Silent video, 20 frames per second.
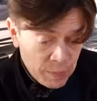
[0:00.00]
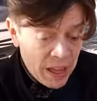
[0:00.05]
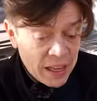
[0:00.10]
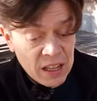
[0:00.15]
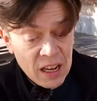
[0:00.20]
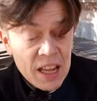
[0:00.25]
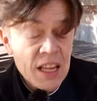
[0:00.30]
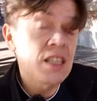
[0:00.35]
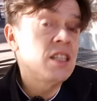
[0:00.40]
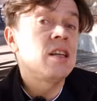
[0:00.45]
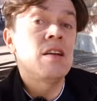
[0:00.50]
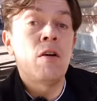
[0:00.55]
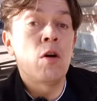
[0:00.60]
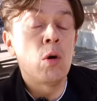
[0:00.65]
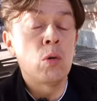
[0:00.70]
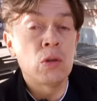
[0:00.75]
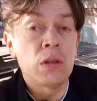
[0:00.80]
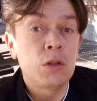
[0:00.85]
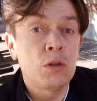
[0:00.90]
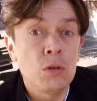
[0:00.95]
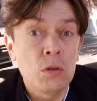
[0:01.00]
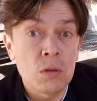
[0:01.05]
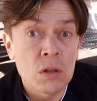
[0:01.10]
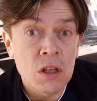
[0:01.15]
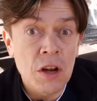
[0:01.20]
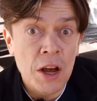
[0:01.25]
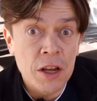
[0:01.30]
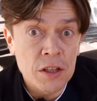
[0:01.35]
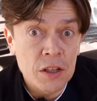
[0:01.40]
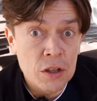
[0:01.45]
At least there are only two
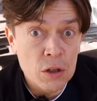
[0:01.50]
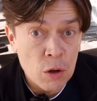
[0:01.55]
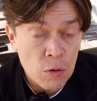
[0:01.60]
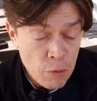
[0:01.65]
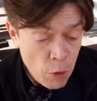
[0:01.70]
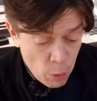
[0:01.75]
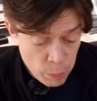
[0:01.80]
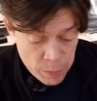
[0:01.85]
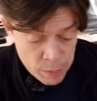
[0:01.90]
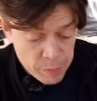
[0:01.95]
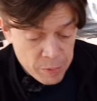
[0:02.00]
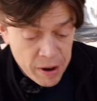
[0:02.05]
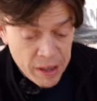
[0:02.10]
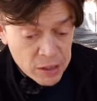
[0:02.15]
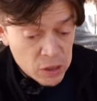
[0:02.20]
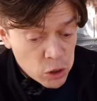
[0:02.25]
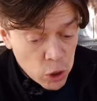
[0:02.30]
slices of open bread.